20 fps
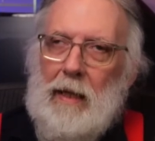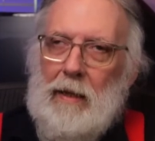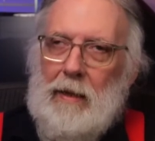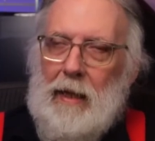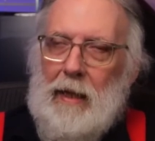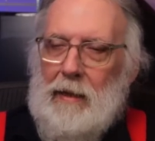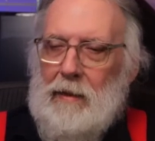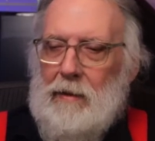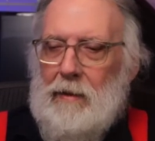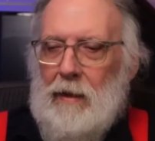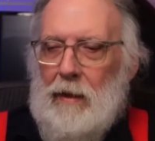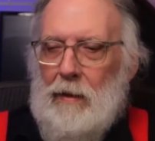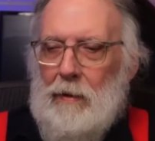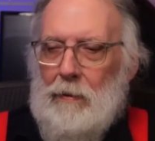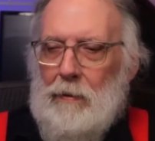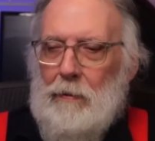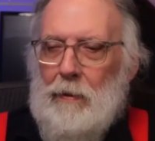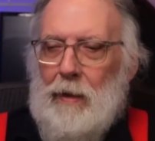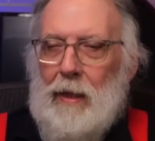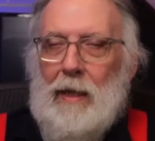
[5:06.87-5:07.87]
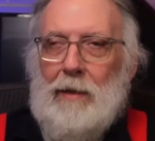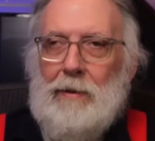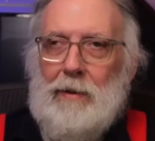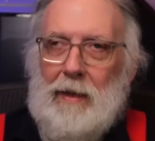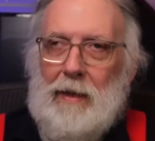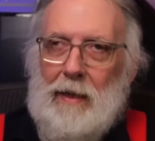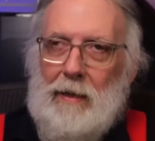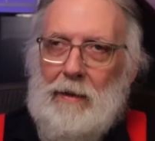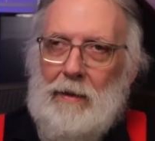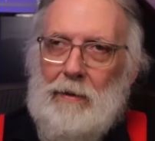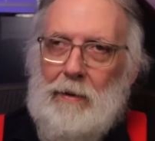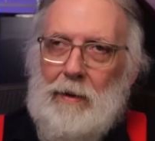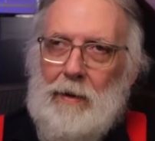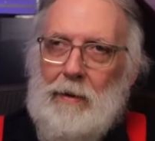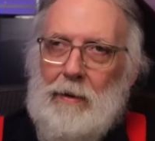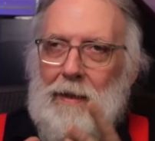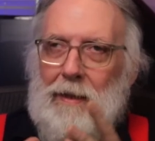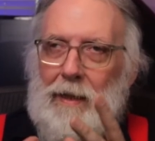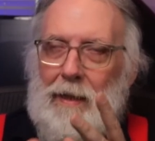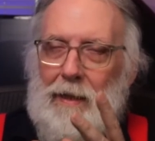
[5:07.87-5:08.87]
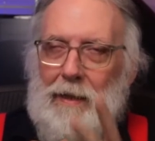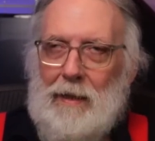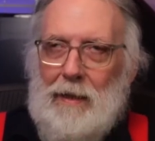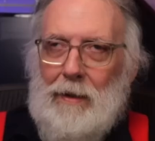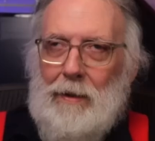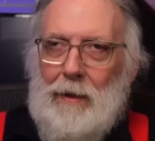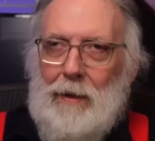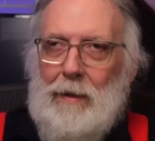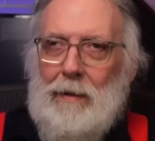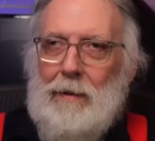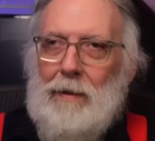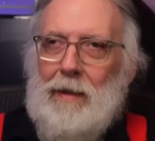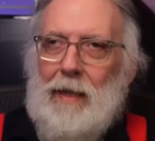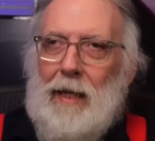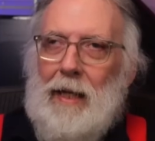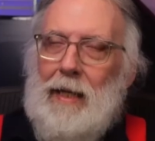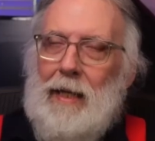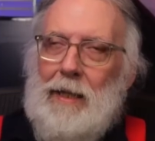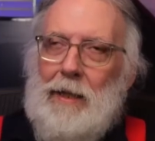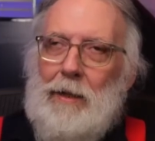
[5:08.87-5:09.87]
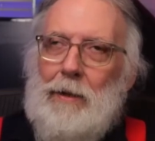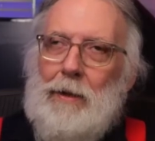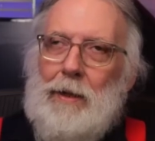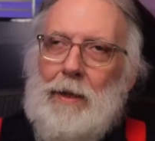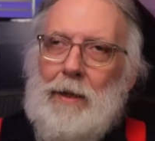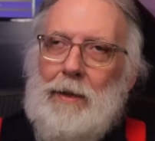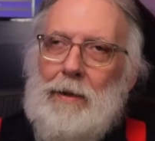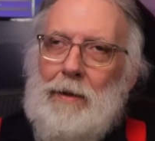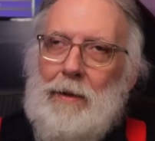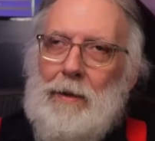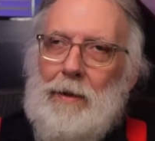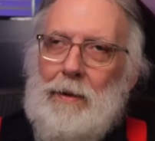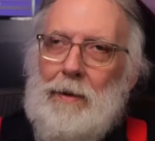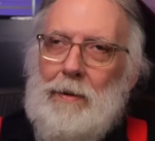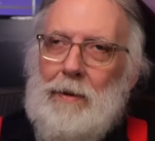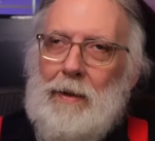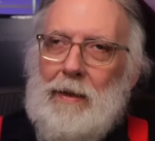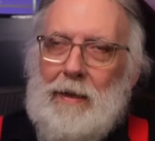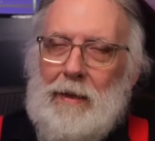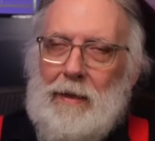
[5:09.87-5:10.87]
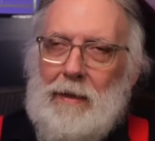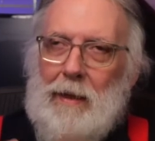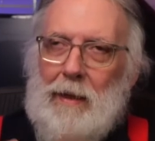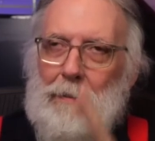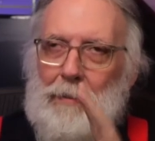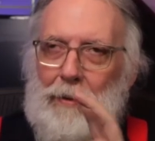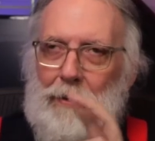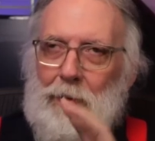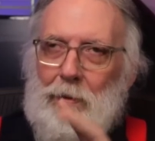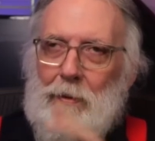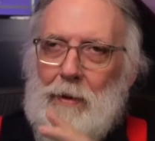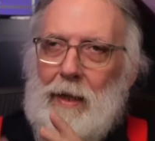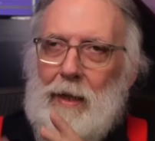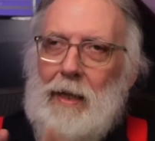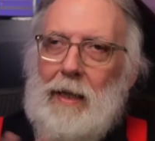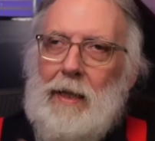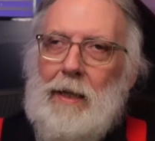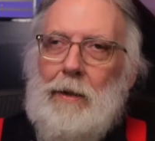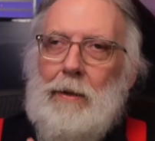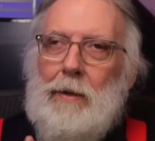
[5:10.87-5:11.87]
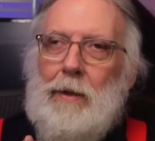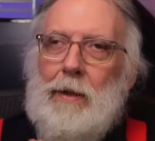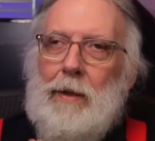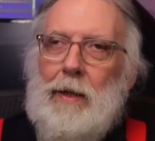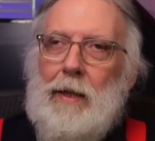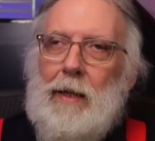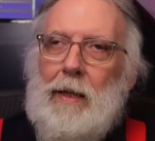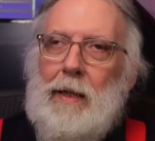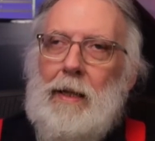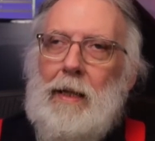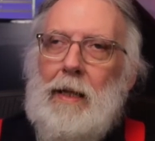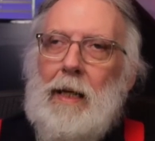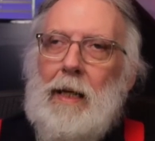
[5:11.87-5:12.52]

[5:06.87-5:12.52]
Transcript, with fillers: Okay, so what else can you do? The third thing you could do, this is number three, you could